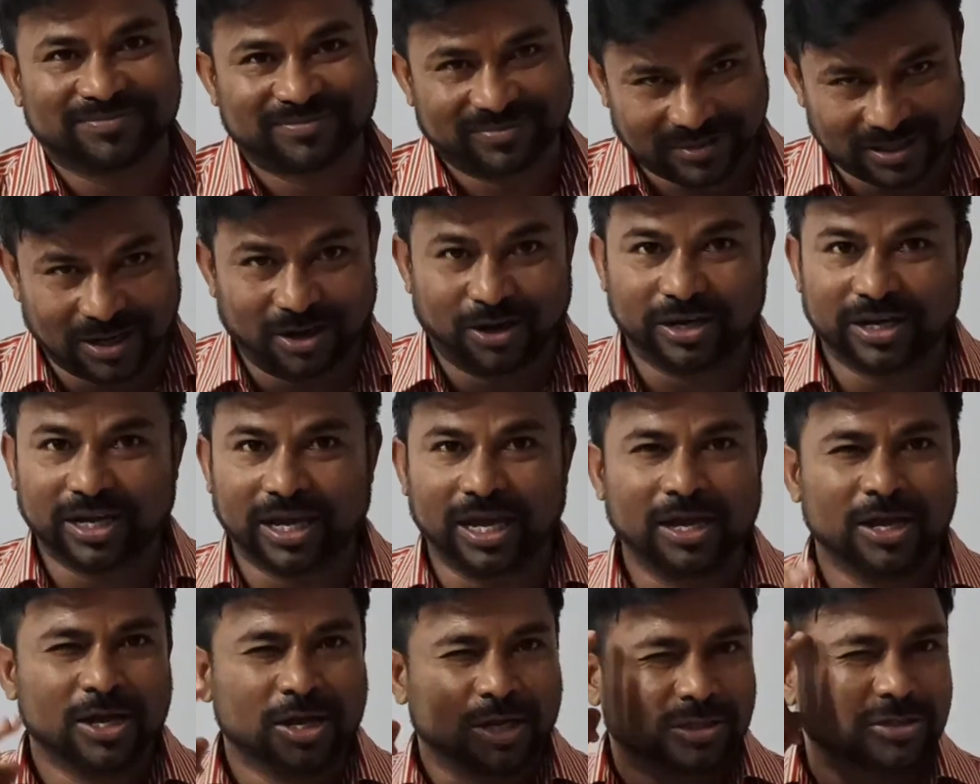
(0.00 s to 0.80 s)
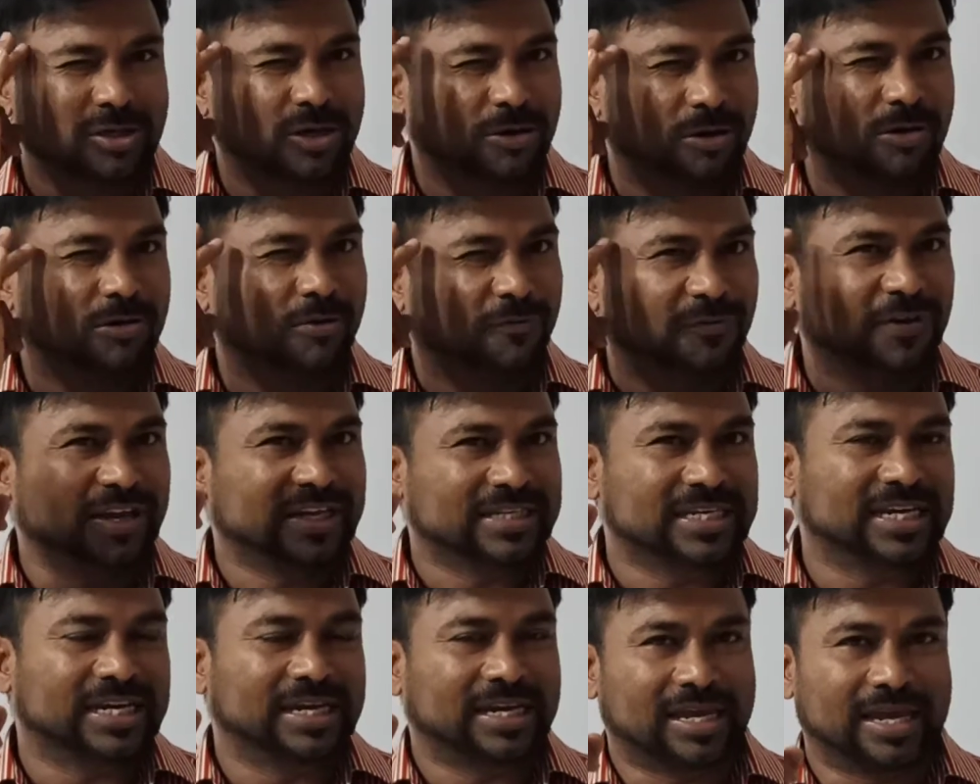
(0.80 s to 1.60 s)
Okay, so fix
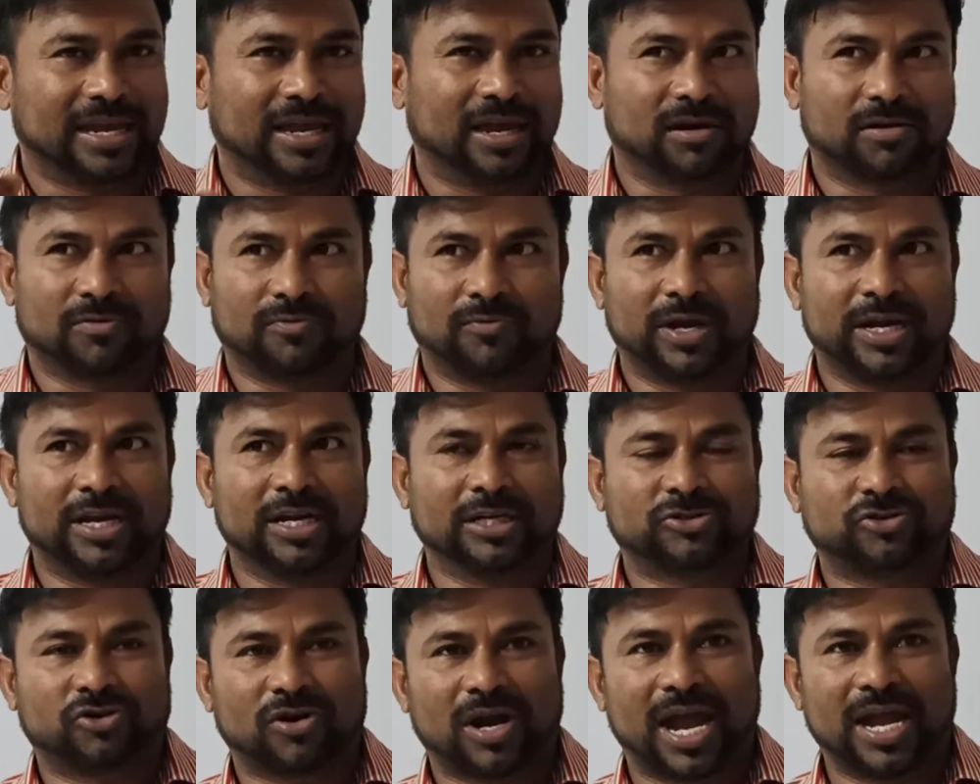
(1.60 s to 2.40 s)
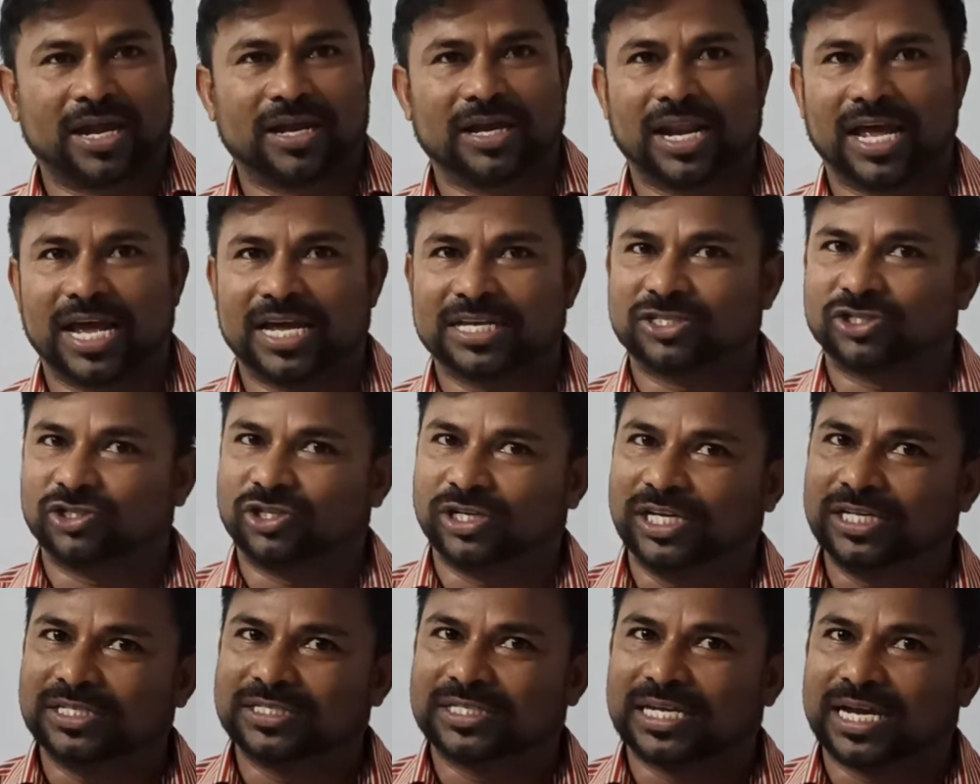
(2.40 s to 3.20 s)
it here. When a triangle has
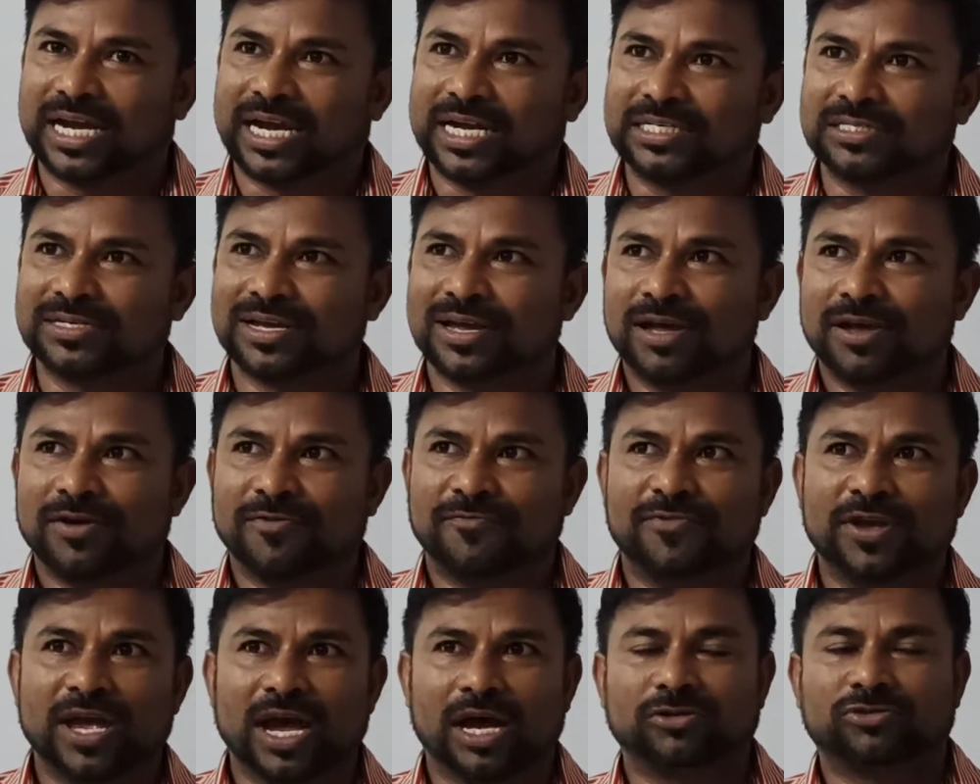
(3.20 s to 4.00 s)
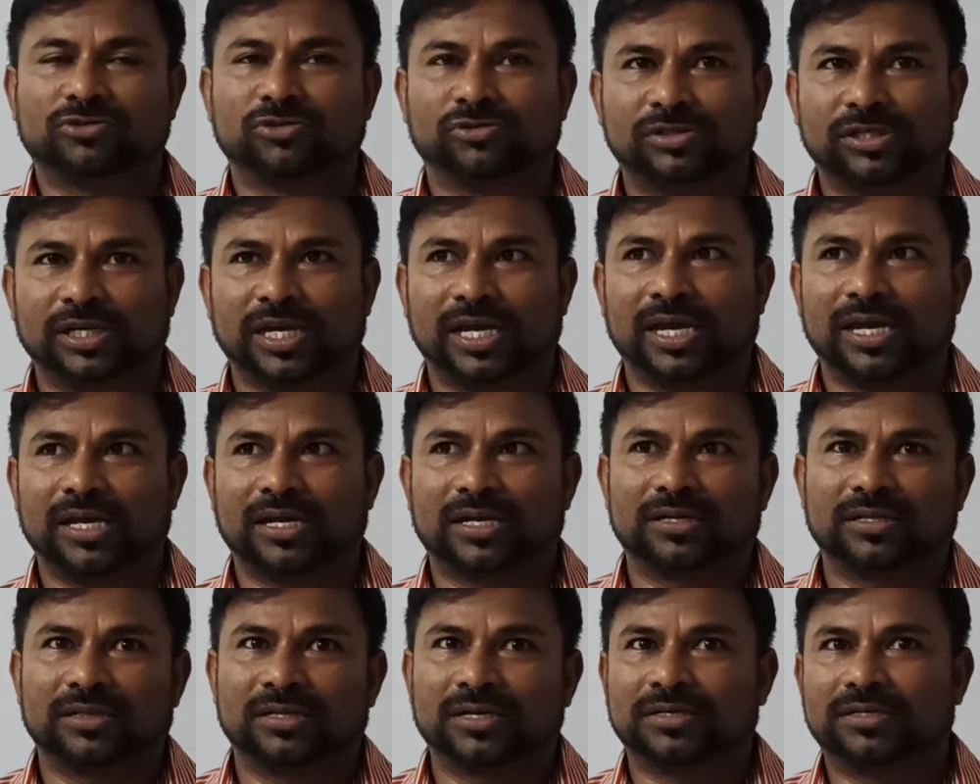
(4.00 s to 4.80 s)
three sides, we have to
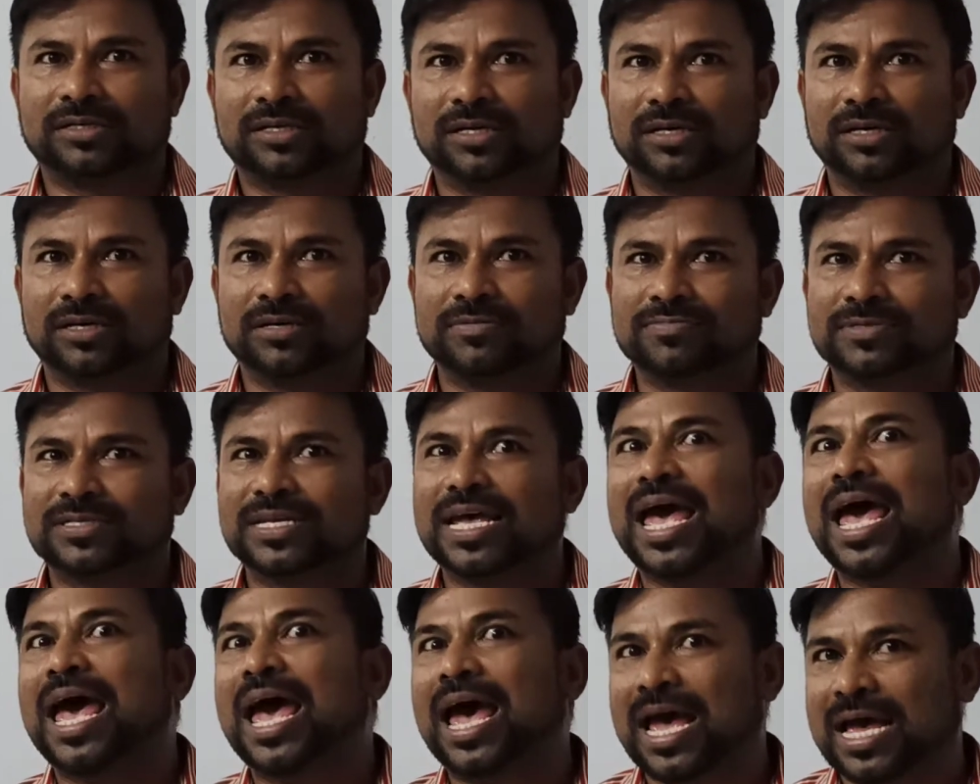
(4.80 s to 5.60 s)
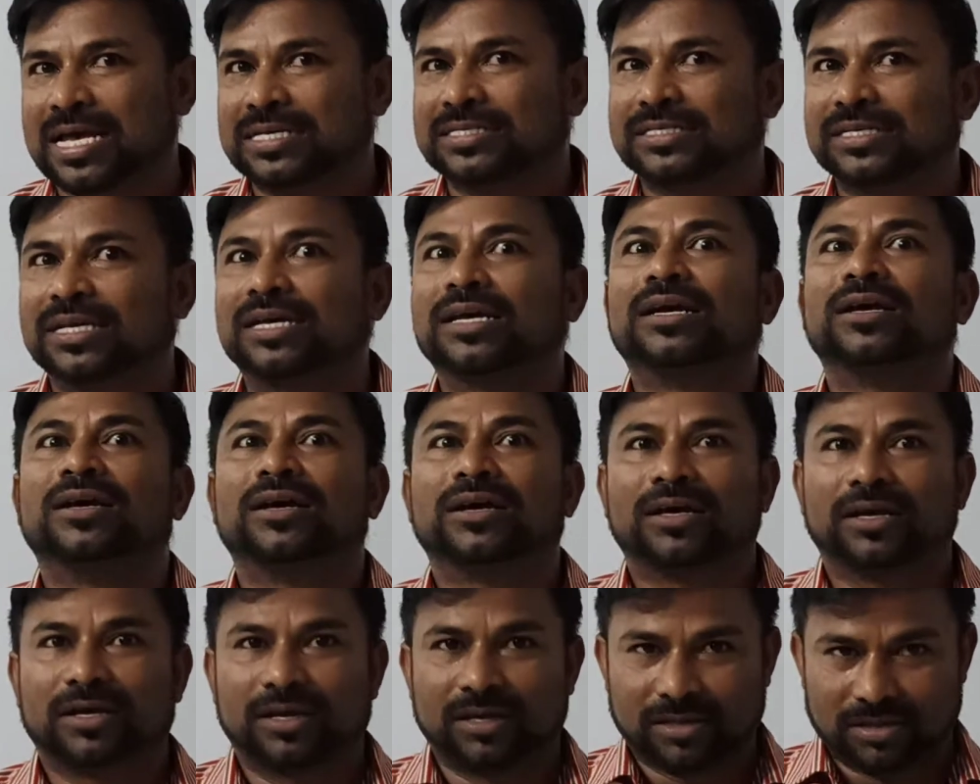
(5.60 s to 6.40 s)
take the terms as
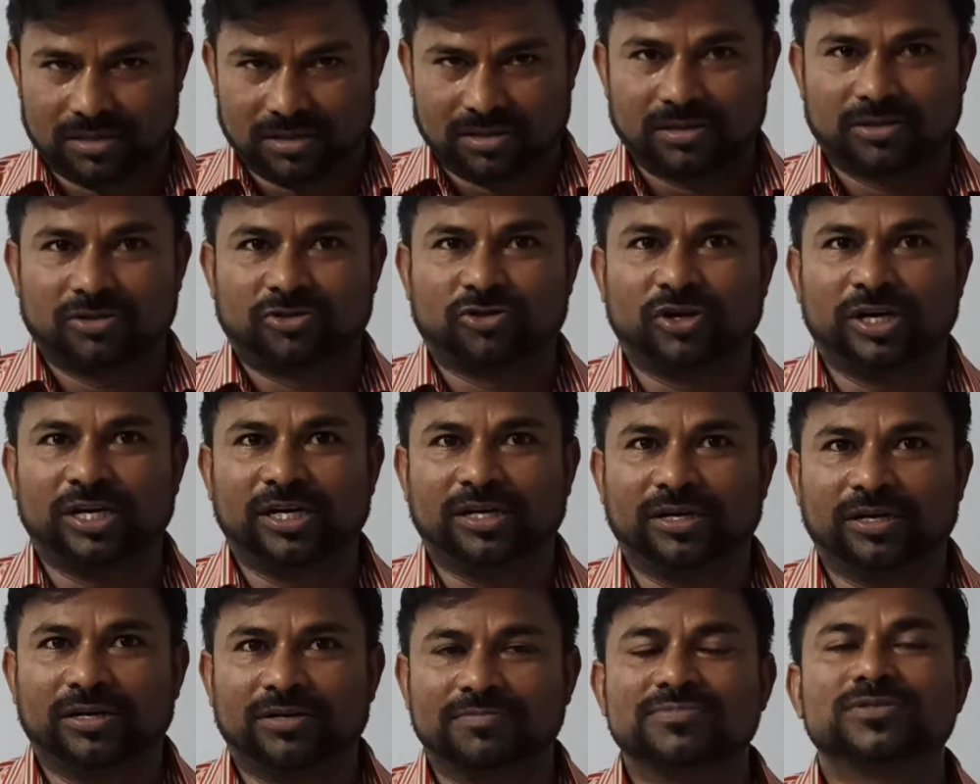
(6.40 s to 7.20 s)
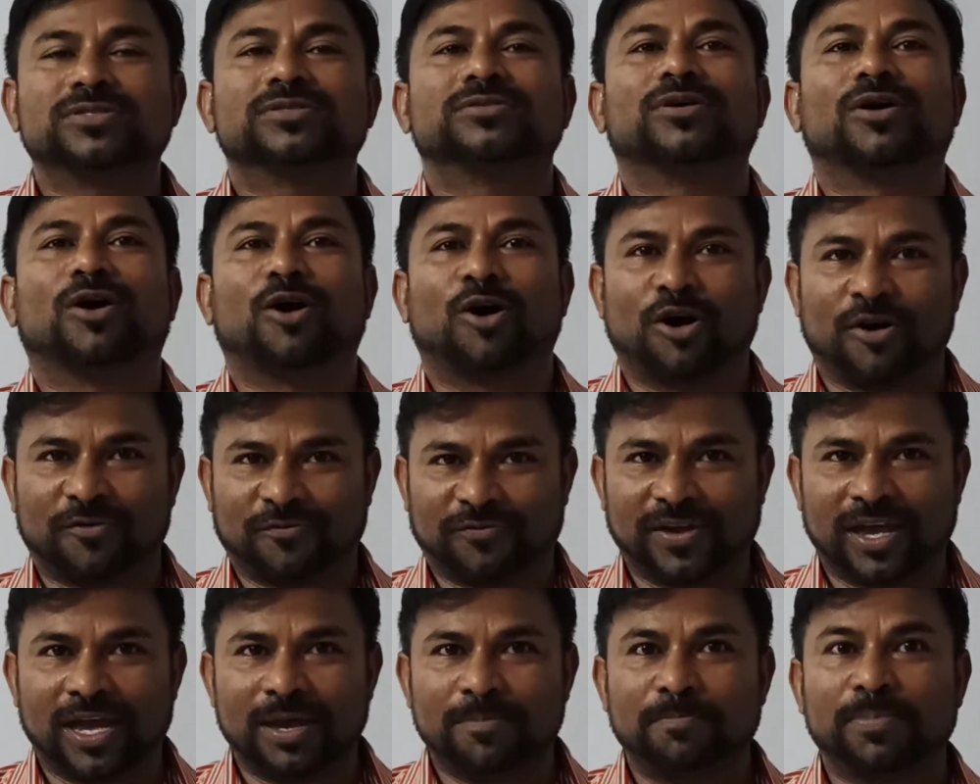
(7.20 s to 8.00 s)
three terms of
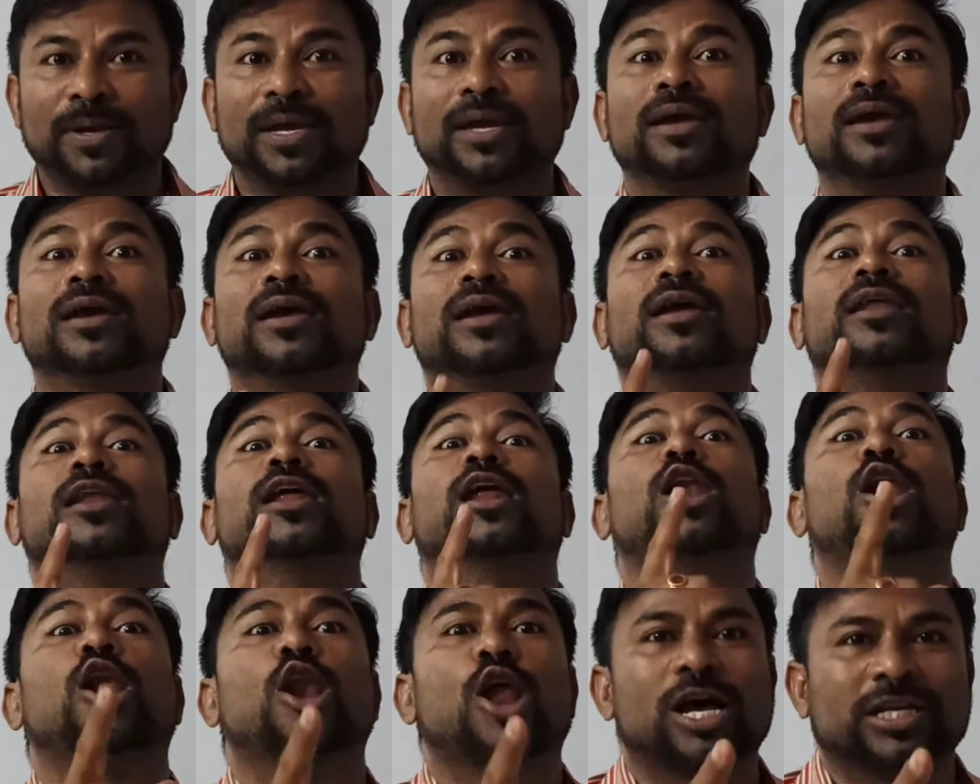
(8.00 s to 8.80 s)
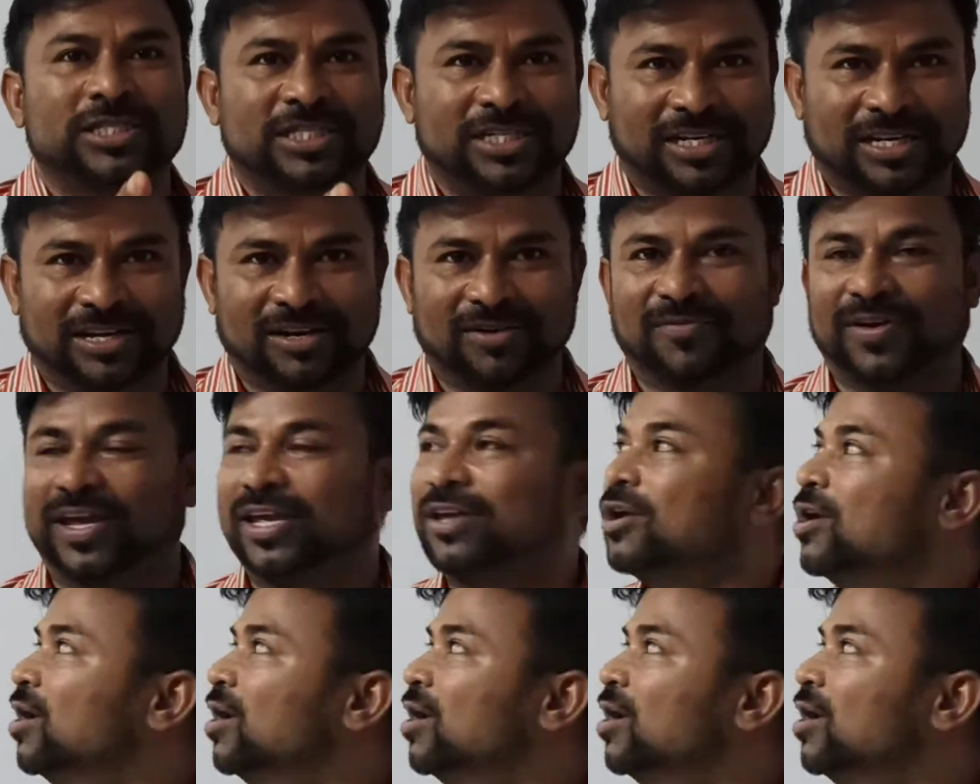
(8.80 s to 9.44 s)
AP in a logical way.